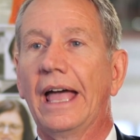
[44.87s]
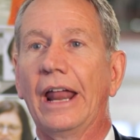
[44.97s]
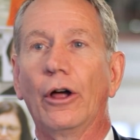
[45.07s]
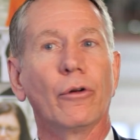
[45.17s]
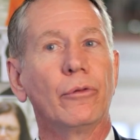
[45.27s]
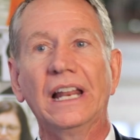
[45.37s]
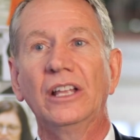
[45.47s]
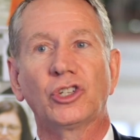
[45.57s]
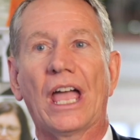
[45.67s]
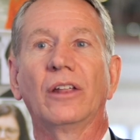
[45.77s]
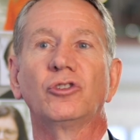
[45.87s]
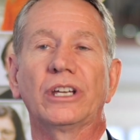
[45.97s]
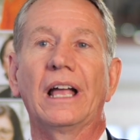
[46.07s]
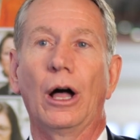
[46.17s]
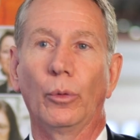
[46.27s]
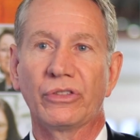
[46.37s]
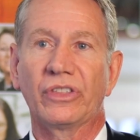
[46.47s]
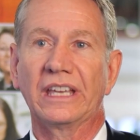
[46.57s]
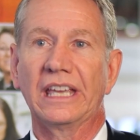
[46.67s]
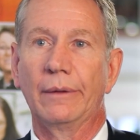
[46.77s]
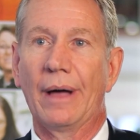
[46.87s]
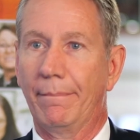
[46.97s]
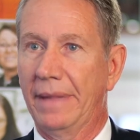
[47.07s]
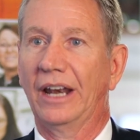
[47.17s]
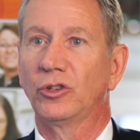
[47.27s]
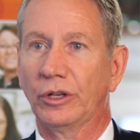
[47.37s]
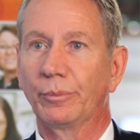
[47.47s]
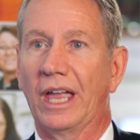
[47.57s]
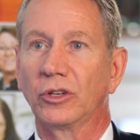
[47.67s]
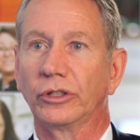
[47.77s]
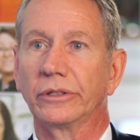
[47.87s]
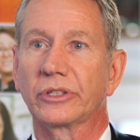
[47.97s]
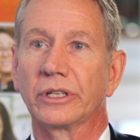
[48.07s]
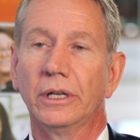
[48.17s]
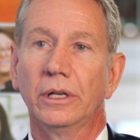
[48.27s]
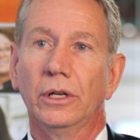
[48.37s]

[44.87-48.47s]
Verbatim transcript: and are really challenging how we're thinking about managing patients.